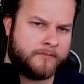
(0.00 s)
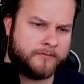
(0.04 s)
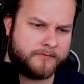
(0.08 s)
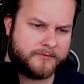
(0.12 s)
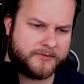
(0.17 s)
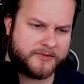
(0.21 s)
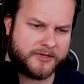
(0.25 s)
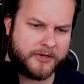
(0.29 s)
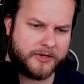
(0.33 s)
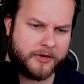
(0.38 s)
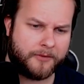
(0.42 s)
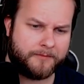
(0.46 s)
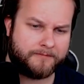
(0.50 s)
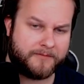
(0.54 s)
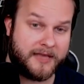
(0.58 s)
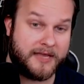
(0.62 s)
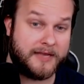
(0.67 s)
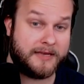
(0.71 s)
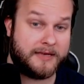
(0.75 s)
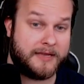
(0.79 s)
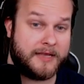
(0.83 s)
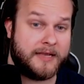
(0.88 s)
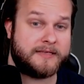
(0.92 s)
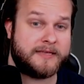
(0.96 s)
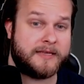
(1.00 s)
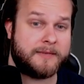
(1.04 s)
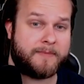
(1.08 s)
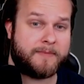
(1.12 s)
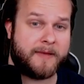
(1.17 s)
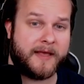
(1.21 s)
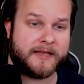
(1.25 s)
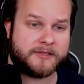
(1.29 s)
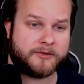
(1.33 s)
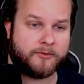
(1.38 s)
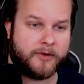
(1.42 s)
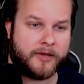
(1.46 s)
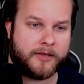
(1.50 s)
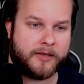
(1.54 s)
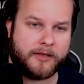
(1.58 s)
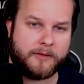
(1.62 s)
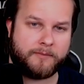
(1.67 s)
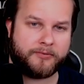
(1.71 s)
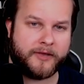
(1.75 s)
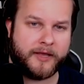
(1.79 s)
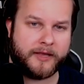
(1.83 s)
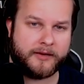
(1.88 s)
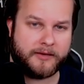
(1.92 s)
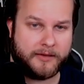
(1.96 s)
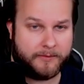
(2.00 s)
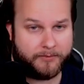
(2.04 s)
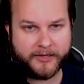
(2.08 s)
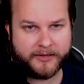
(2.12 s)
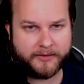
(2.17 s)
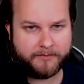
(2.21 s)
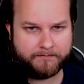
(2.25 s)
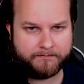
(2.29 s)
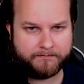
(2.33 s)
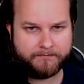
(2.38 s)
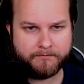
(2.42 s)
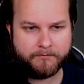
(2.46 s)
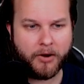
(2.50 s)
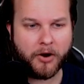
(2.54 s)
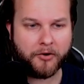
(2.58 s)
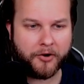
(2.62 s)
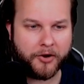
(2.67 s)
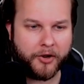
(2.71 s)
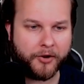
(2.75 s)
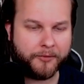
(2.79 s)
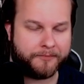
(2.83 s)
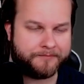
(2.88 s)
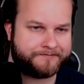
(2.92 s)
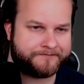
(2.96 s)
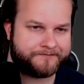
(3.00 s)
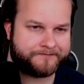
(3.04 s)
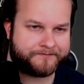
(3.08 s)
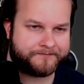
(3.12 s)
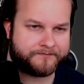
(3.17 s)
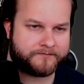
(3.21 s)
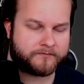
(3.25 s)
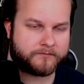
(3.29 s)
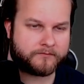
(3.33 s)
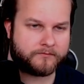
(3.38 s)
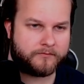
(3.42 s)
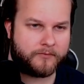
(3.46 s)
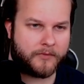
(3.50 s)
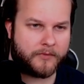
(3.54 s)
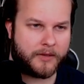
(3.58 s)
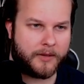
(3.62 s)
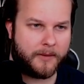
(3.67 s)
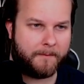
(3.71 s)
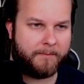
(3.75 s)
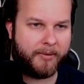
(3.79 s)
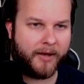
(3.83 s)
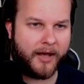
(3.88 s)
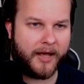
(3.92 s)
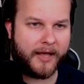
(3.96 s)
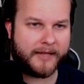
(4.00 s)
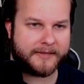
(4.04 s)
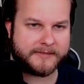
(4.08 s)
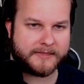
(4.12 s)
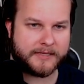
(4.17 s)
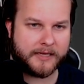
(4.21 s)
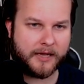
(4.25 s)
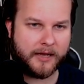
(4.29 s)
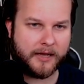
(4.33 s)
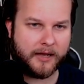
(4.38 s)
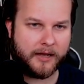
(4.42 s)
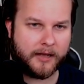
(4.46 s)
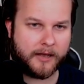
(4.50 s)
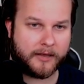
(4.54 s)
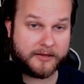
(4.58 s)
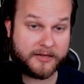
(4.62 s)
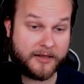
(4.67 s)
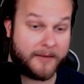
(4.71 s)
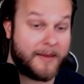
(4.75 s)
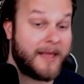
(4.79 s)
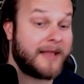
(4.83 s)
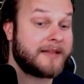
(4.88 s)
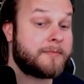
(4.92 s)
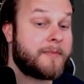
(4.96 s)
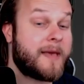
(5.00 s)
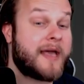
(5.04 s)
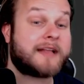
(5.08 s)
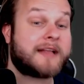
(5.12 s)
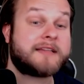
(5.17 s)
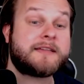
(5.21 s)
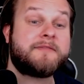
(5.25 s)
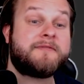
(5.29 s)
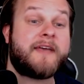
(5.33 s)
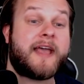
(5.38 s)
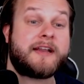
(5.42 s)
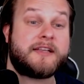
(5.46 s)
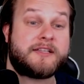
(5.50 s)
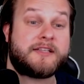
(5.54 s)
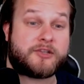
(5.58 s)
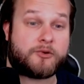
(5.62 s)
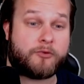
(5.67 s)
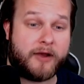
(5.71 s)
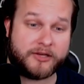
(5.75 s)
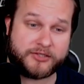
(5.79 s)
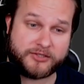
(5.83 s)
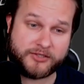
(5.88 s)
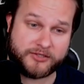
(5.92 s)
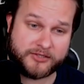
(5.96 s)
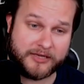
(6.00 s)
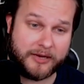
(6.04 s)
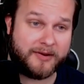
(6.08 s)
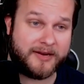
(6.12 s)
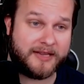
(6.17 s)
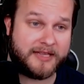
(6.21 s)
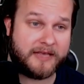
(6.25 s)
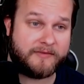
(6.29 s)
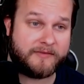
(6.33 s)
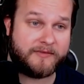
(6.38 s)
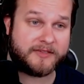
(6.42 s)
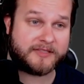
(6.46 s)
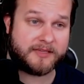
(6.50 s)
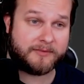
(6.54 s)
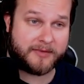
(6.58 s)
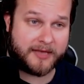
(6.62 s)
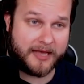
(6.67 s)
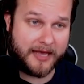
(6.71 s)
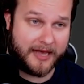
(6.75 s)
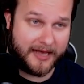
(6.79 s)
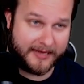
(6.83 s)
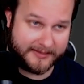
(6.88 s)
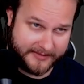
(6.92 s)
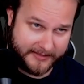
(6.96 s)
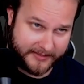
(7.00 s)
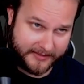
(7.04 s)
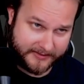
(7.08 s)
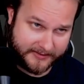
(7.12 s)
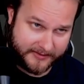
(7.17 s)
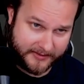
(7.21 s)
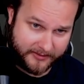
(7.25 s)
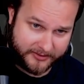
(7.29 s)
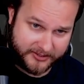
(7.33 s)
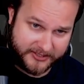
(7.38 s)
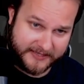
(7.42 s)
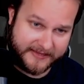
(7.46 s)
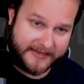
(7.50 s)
So, he did pass away. He played Mario. But, back to Vanny's questions. I want to give you some context there, Chad.